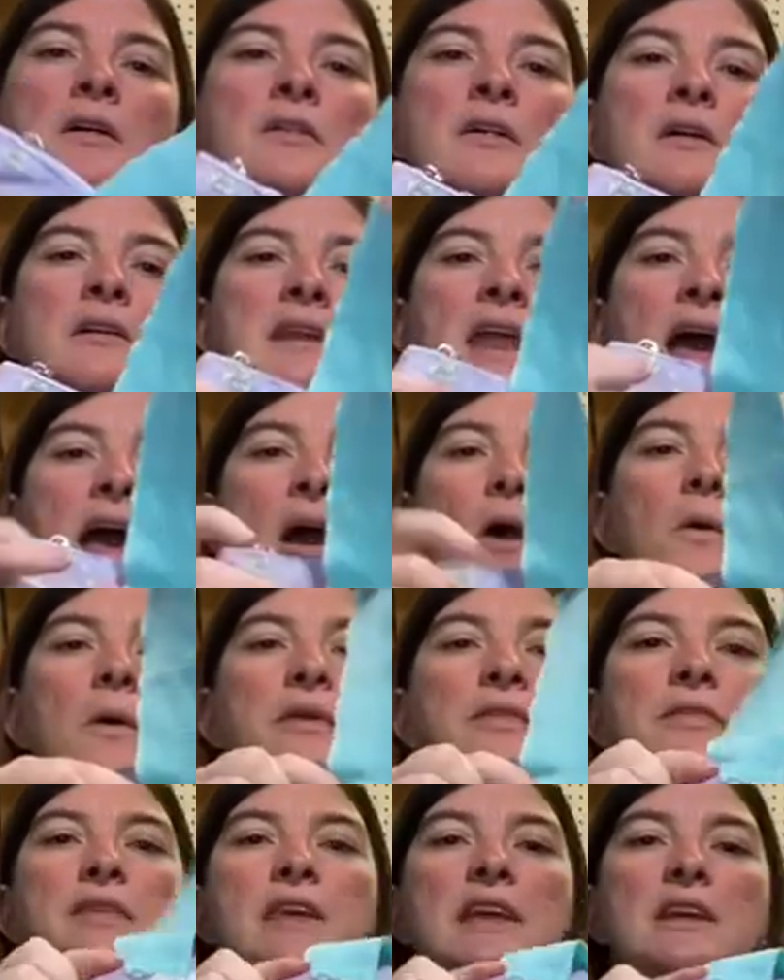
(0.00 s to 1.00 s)
Now,
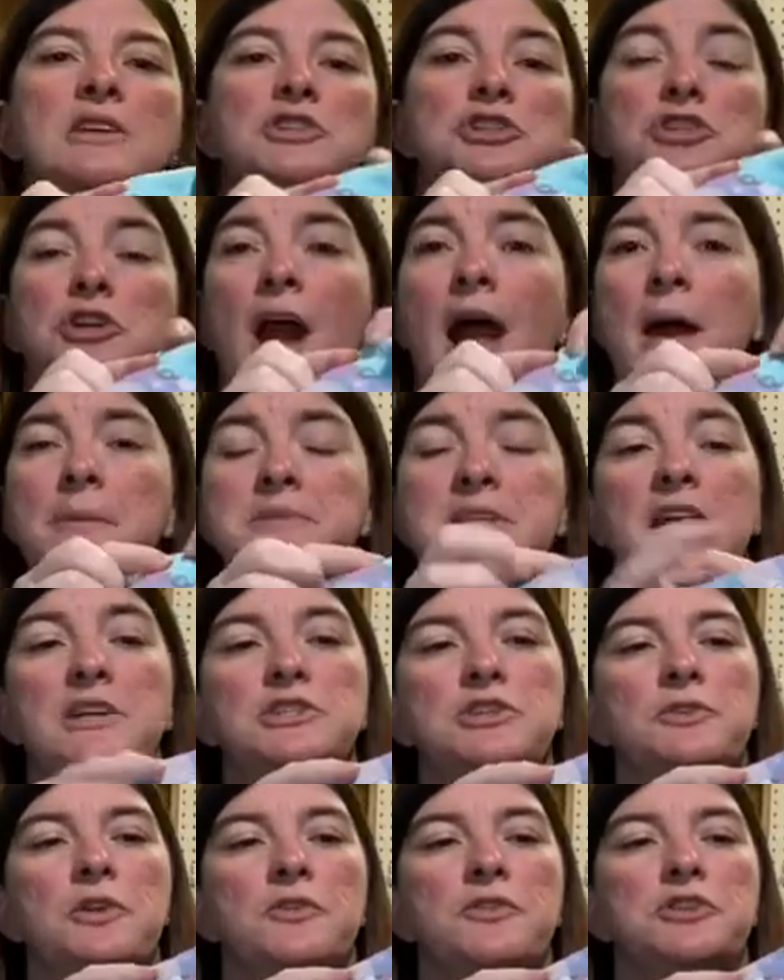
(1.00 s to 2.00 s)
the straps, I
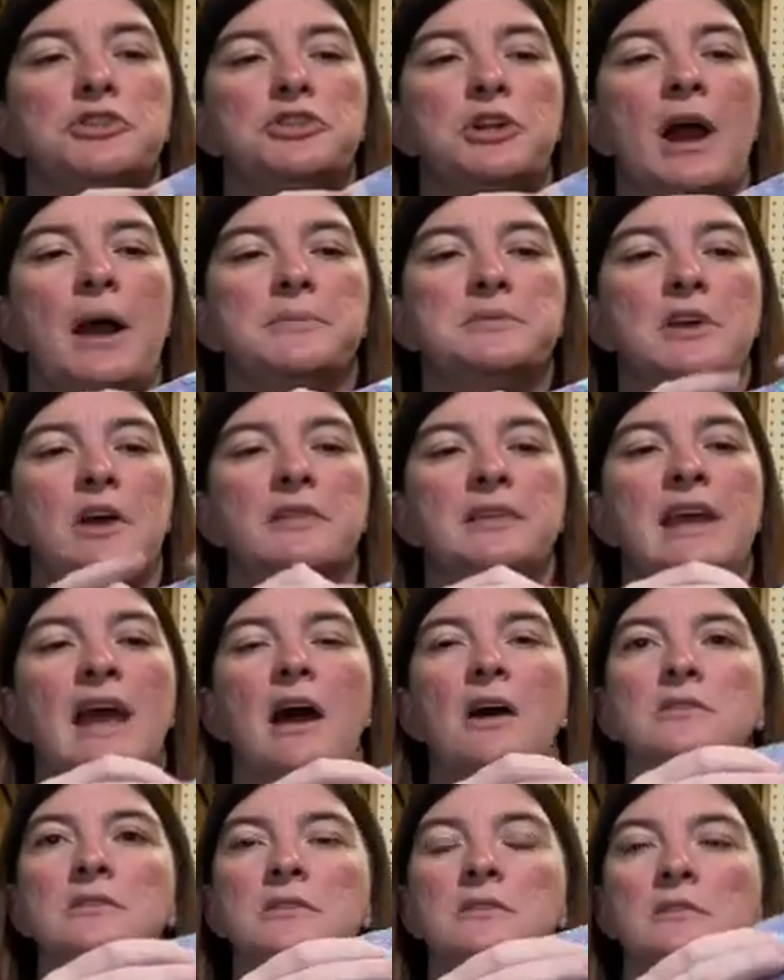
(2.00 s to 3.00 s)
do know the straps on the
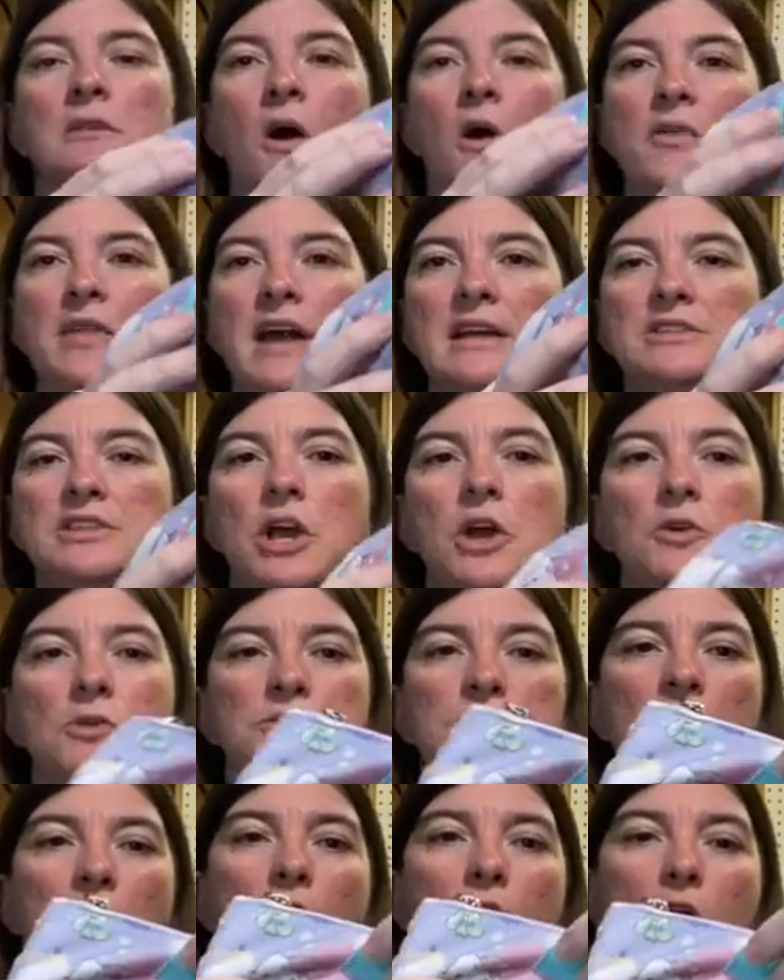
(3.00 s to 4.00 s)
All, all That
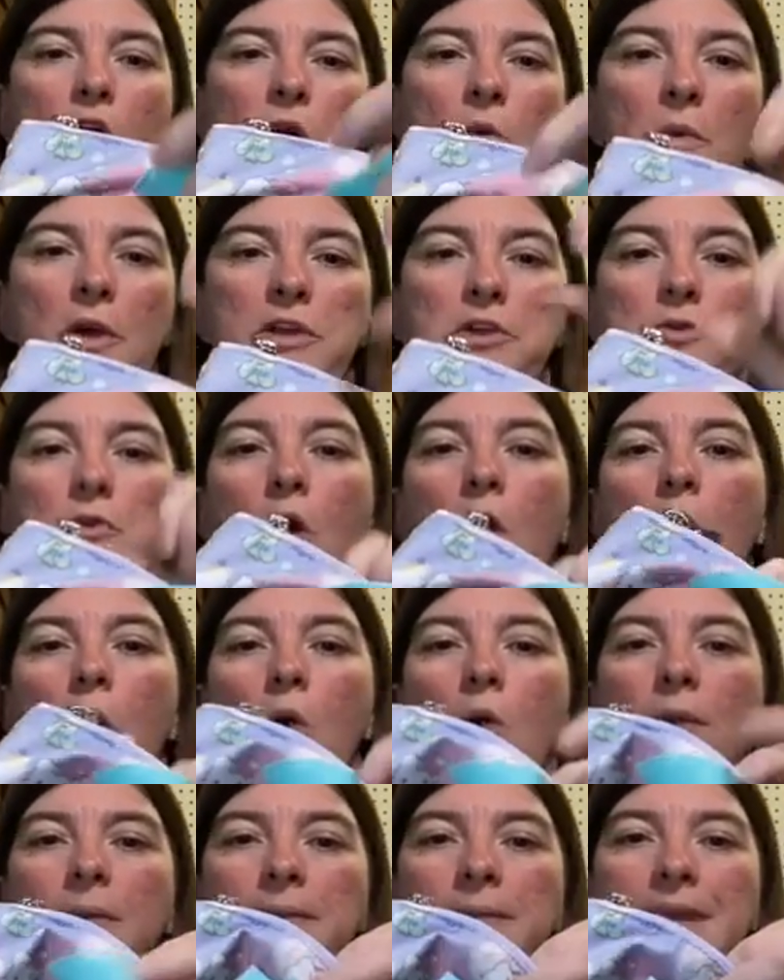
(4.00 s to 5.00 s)
Tote are what you
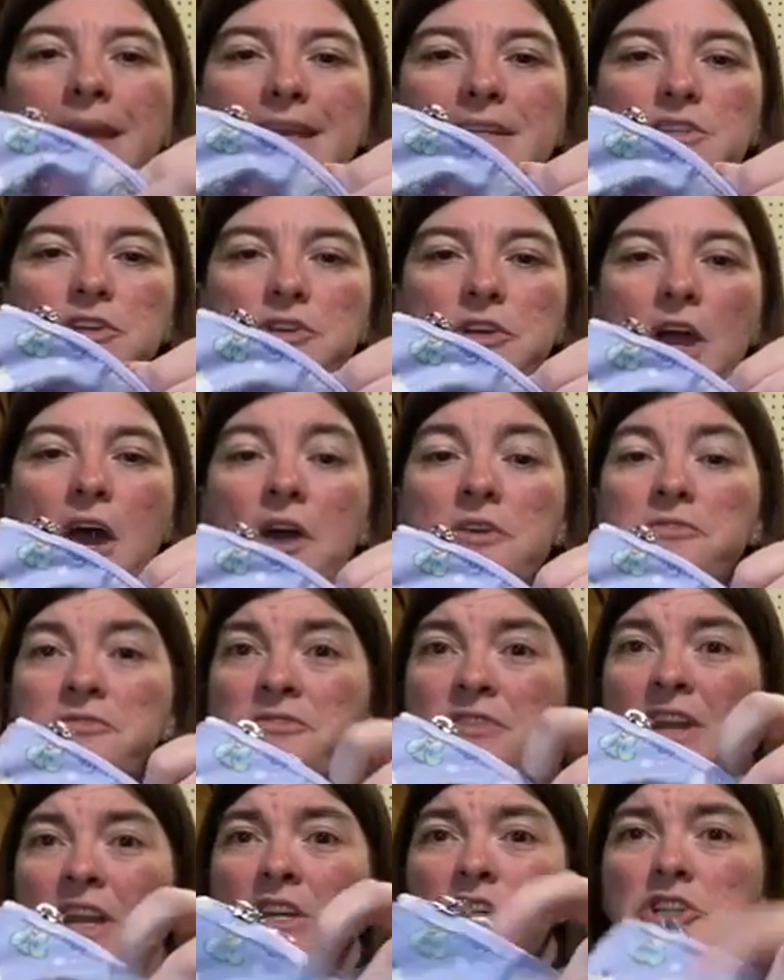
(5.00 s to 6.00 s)
call laser cut
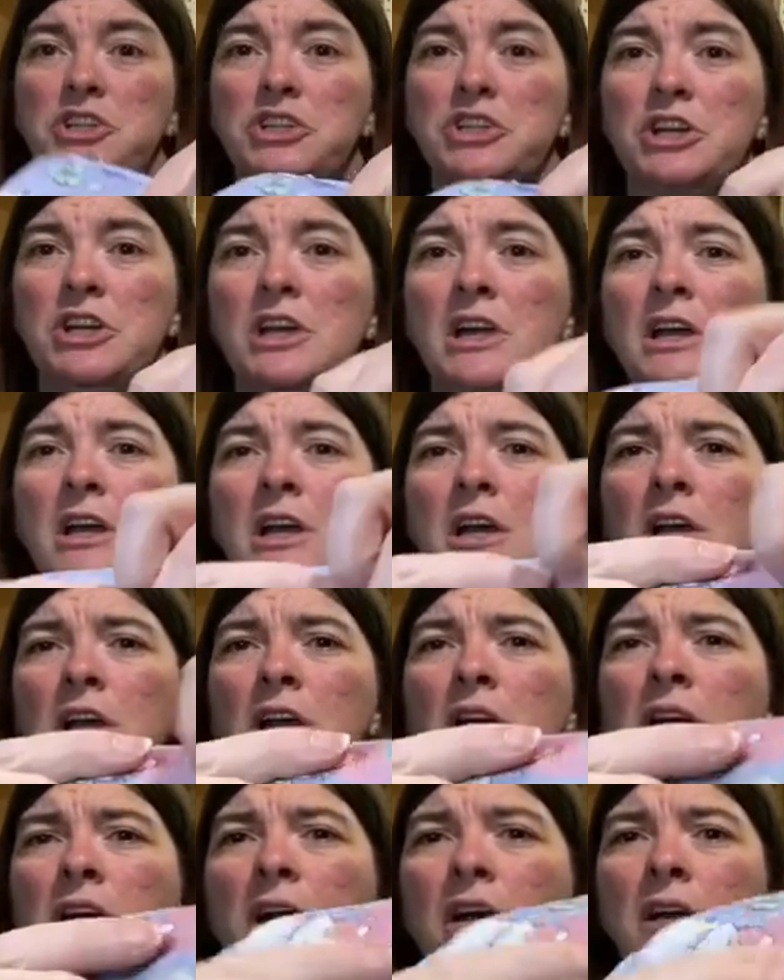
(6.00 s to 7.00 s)
finish.
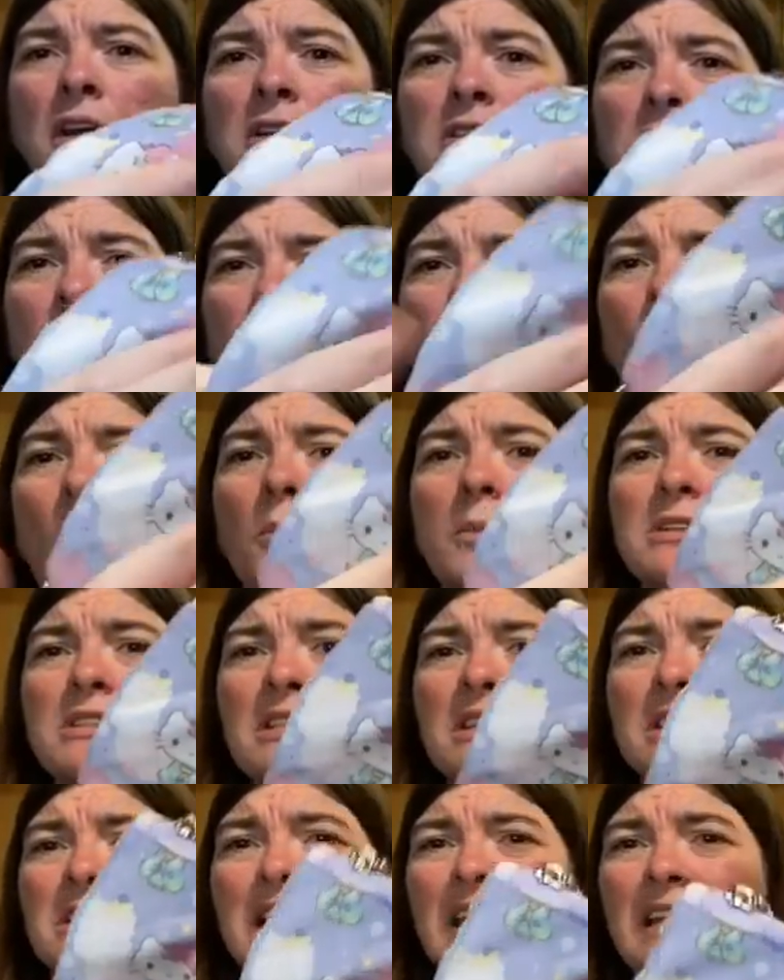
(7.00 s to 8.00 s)
So it almost
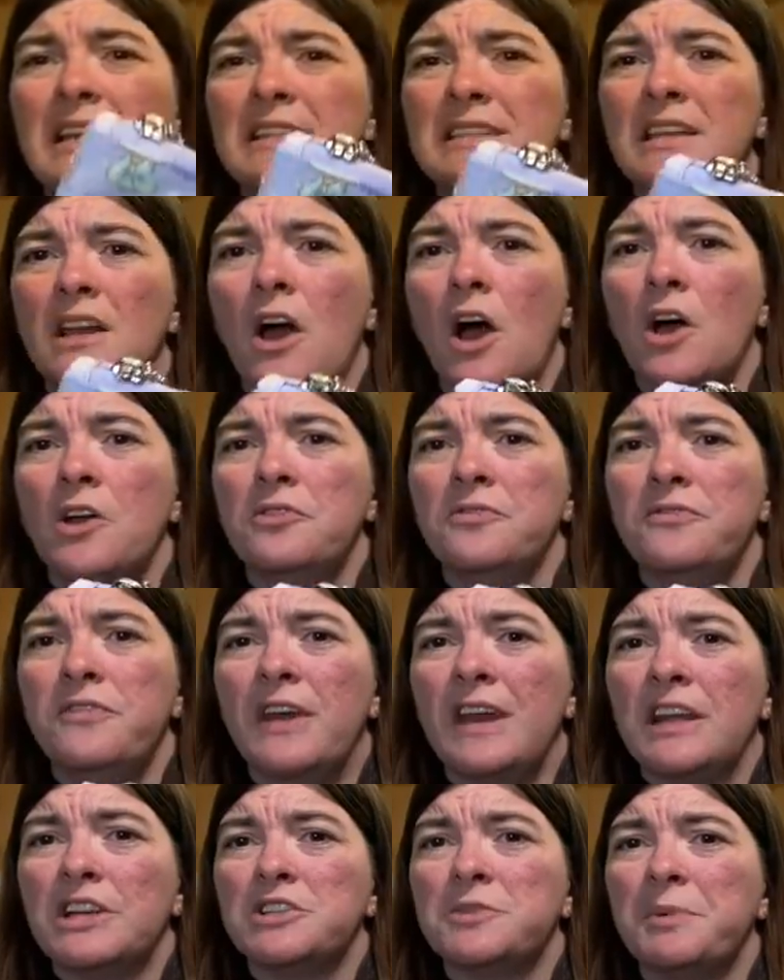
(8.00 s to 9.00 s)
looks like it's an
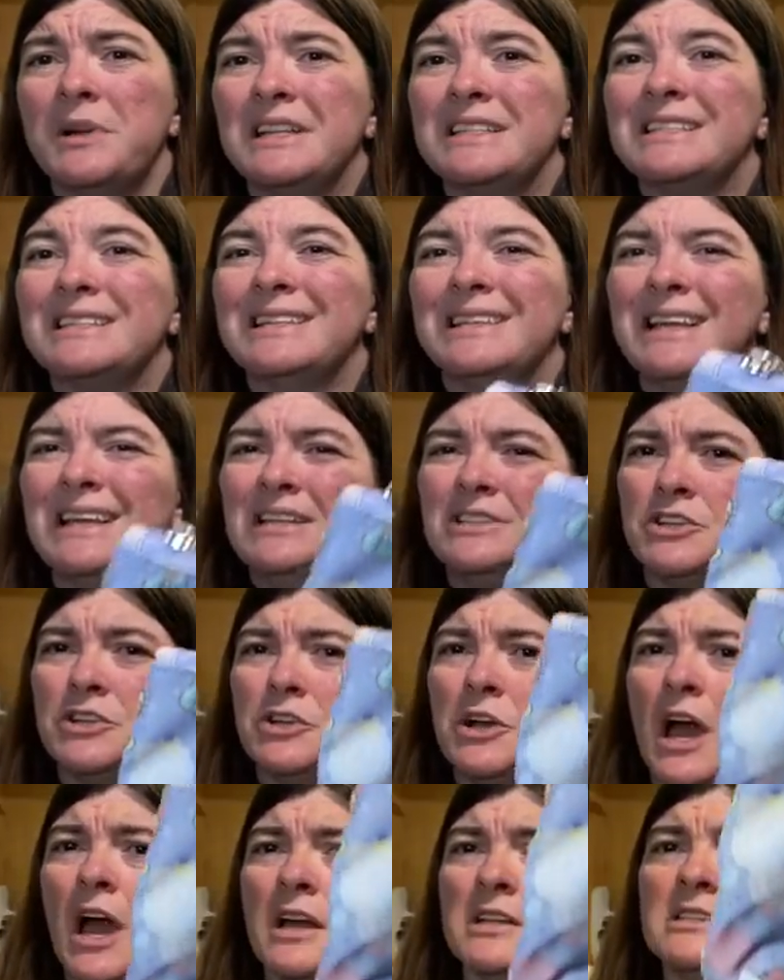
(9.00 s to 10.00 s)
unfinished, but it's laser
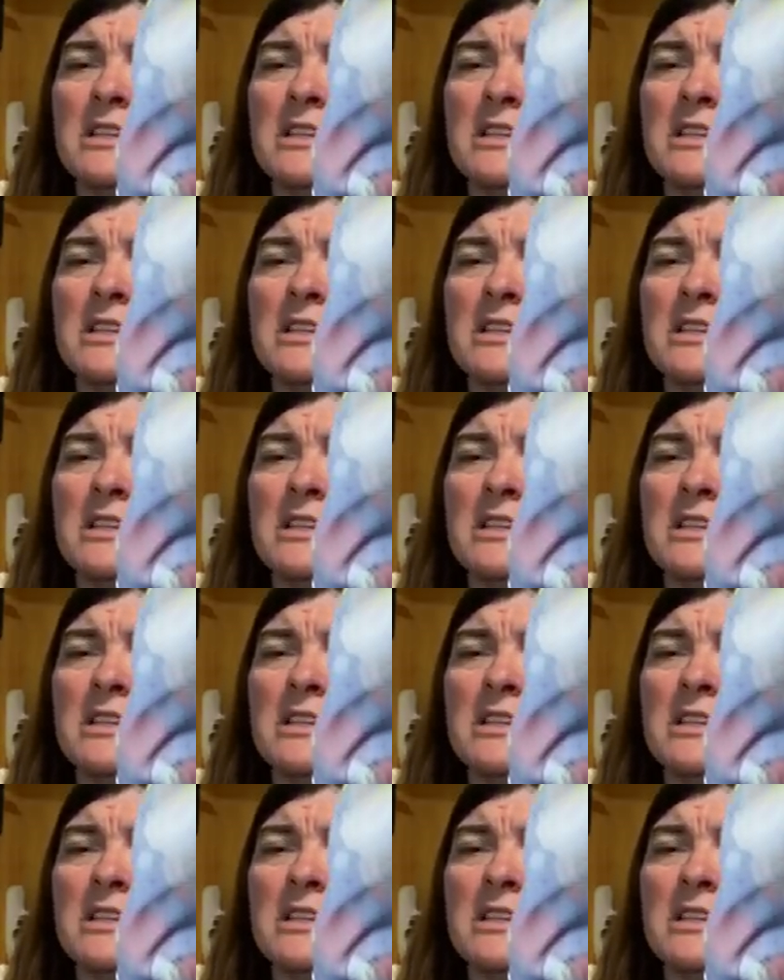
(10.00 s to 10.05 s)
cut.